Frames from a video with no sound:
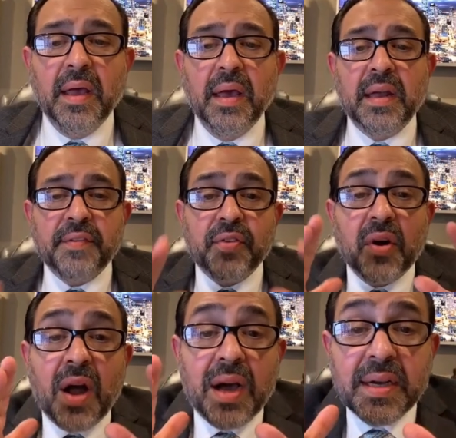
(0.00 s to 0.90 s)
And if you're
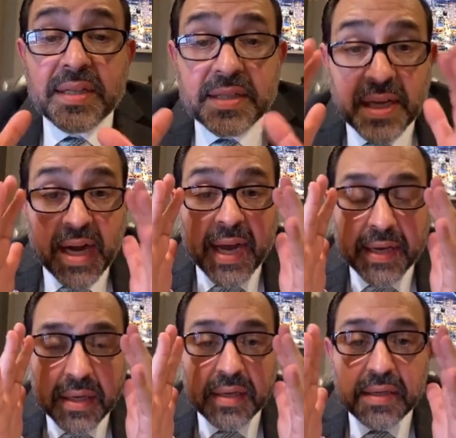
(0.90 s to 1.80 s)
honest
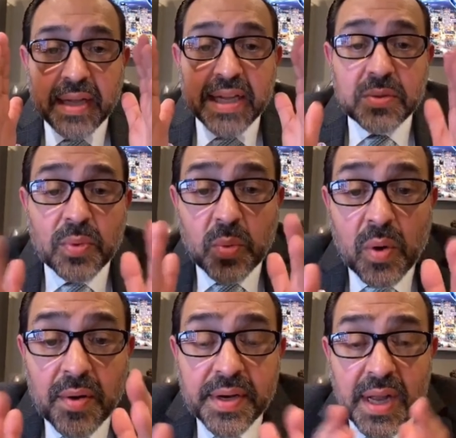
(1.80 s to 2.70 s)
tonight, that's what
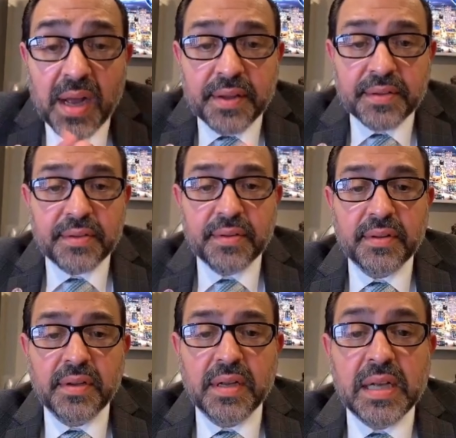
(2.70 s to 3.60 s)
worry does.
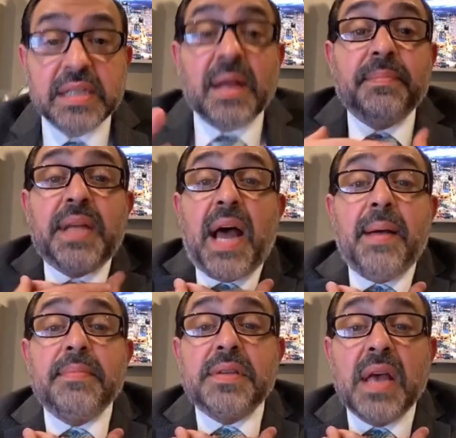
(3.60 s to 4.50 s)

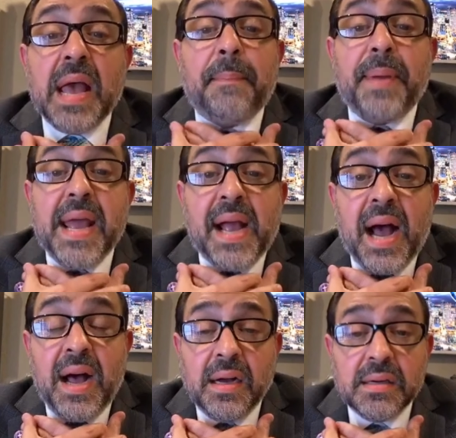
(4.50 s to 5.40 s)
Sometimes a
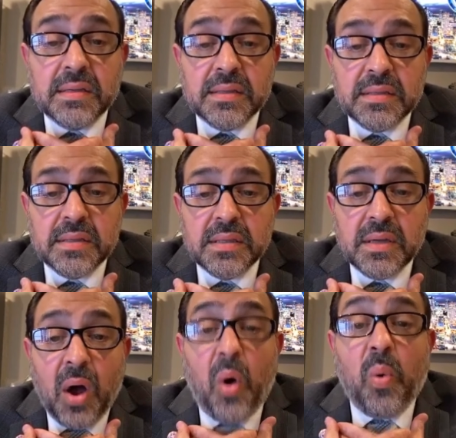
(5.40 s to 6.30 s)
briga,
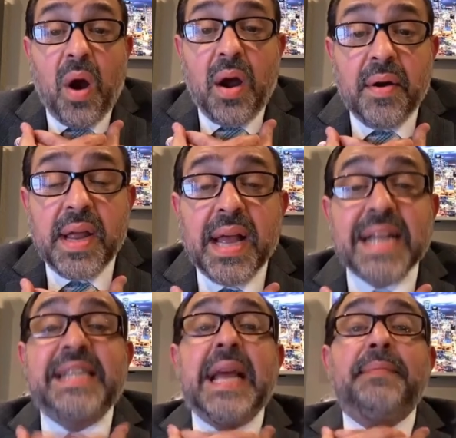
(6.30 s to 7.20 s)
a worry,
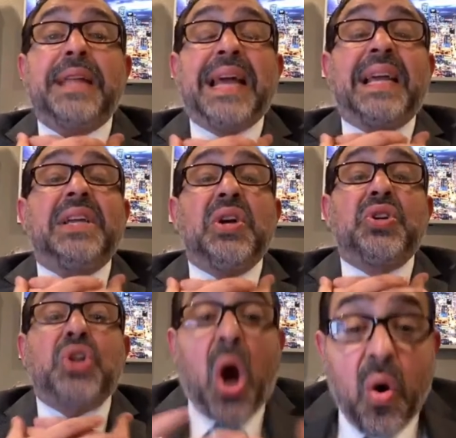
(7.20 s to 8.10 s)
it seems like you're
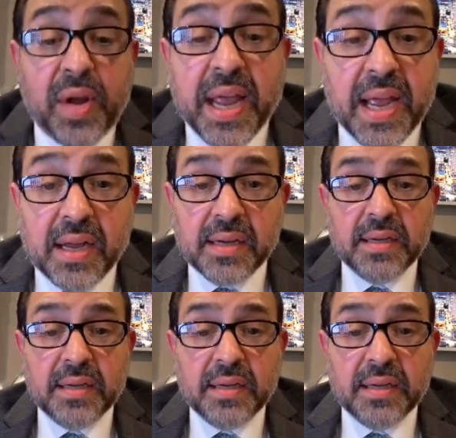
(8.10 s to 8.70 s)
choking.